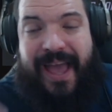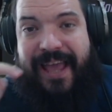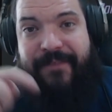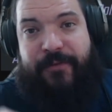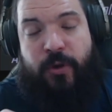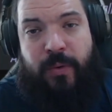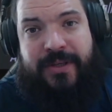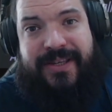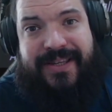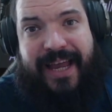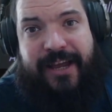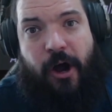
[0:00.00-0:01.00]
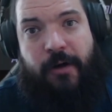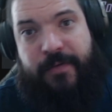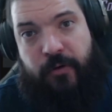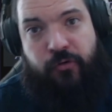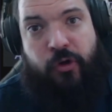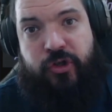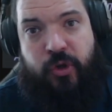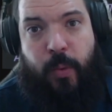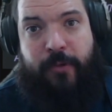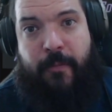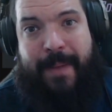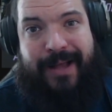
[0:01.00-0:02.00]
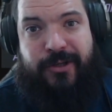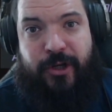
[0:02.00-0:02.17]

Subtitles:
if you were to take over the roster we're about